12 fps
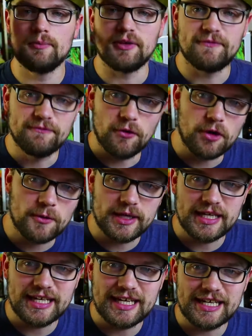Before
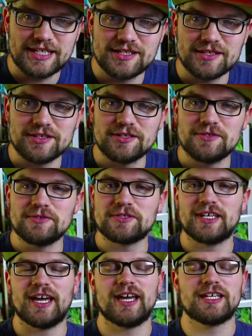we can get into the
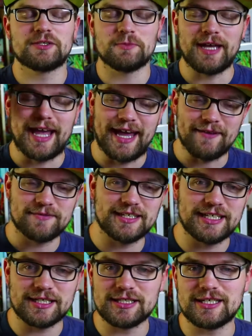news, guys, we have to
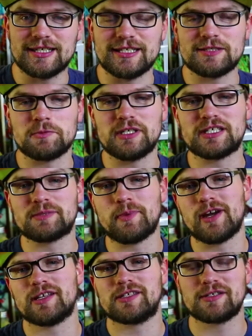get into this week's
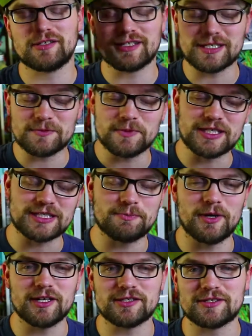sponsor. This week's
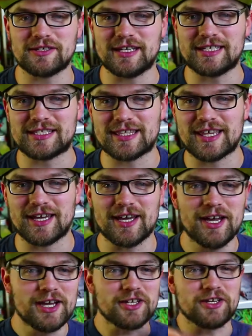sponsor is
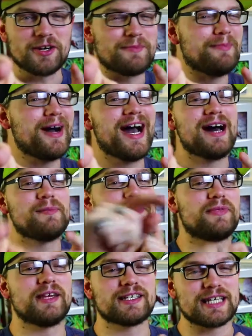the Your Mom
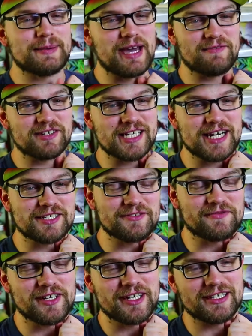Thinks I'm
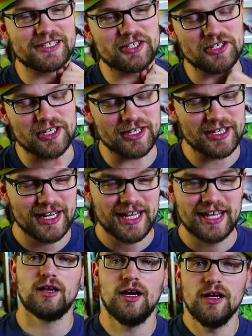Advertiser-Friendly shirt.
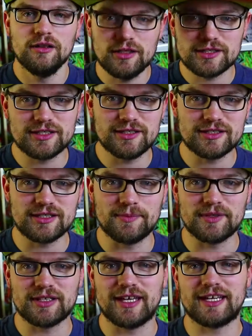Looks a little
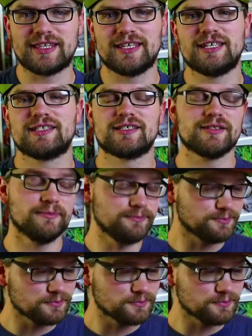something like this.